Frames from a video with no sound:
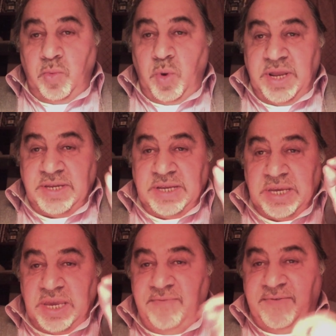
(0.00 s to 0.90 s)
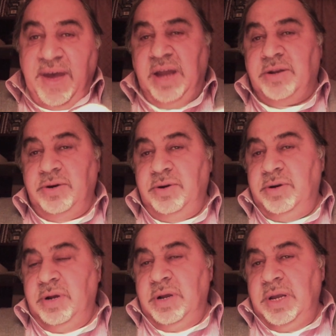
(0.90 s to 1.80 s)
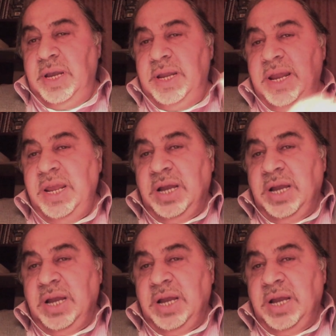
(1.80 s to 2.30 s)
What is the key factor in any